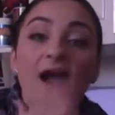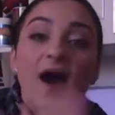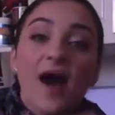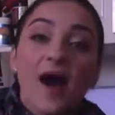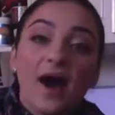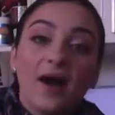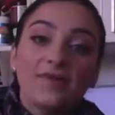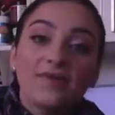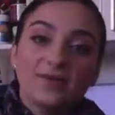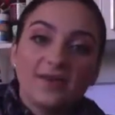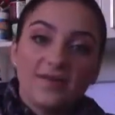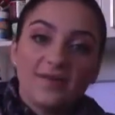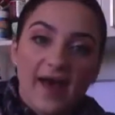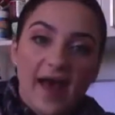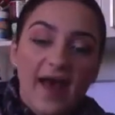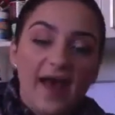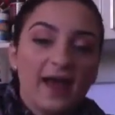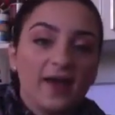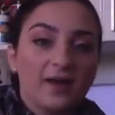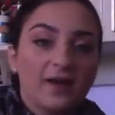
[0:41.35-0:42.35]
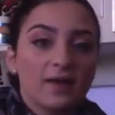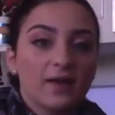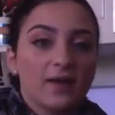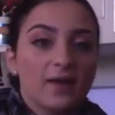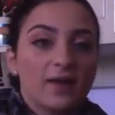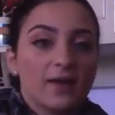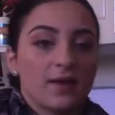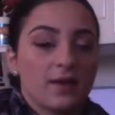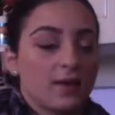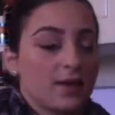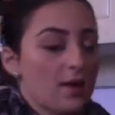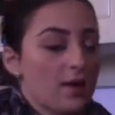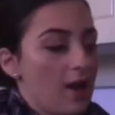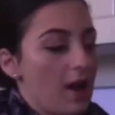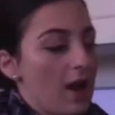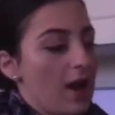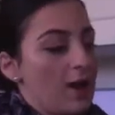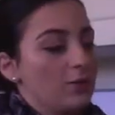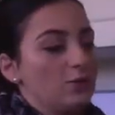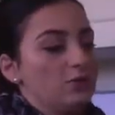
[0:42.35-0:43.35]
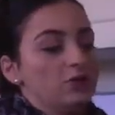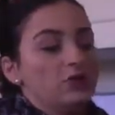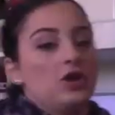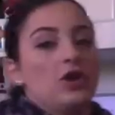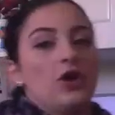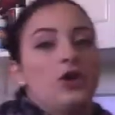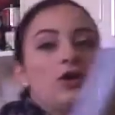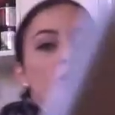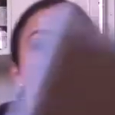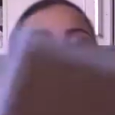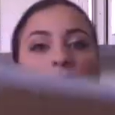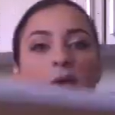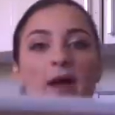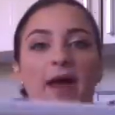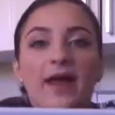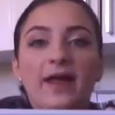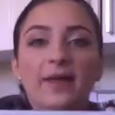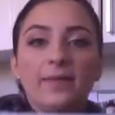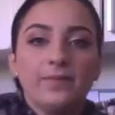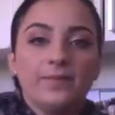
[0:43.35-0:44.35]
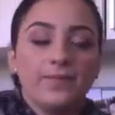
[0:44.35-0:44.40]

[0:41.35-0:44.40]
After that, I will turn it away